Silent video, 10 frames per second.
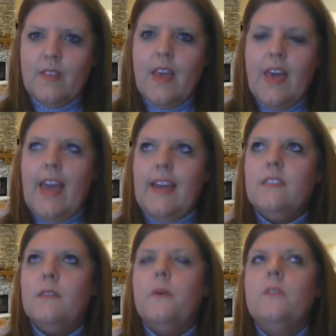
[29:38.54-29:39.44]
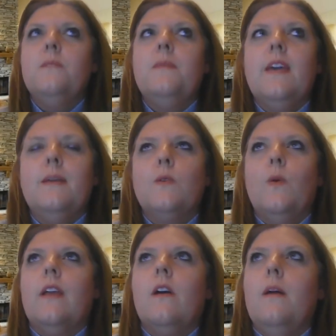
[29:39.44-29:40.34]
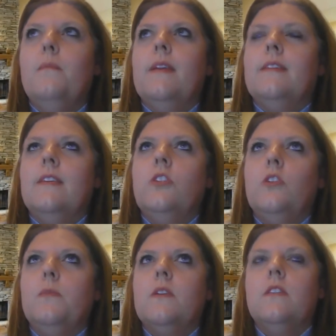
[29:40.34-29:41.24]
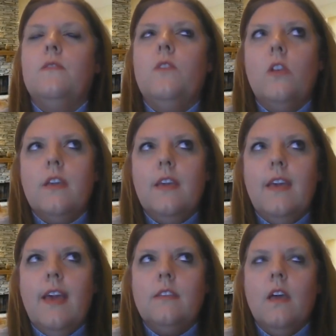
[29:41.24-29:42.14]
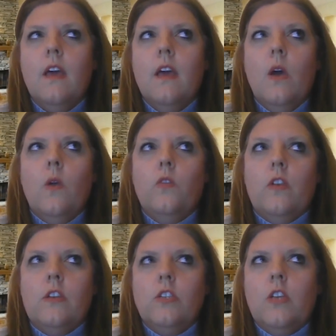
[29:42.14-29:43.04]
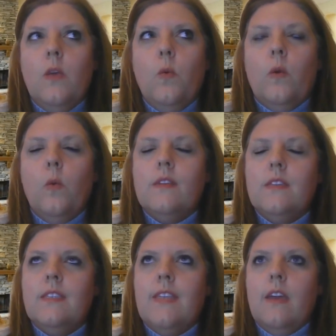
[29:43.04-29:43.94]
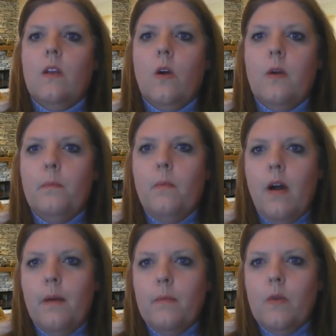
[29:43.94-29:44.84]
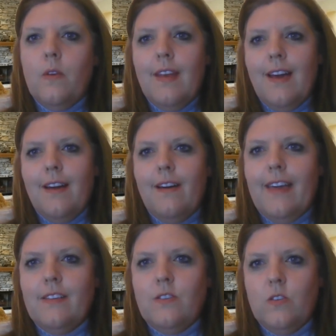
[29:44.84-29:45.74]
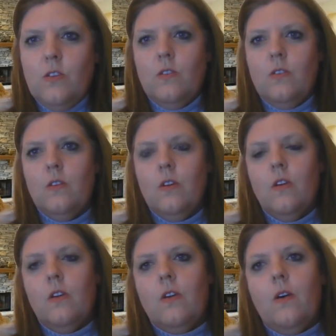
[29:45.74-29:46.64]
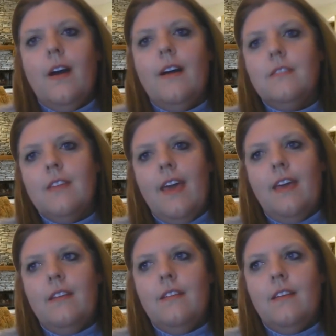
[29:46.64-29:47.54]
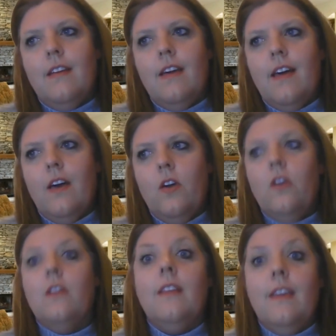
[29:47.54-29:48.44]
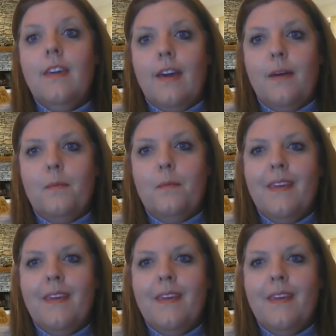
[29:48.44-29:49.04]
And I suppose it becomes quite a complex issue because if you're looking at traditionally what was a stay-at-home mom who now has to go out and earn an income,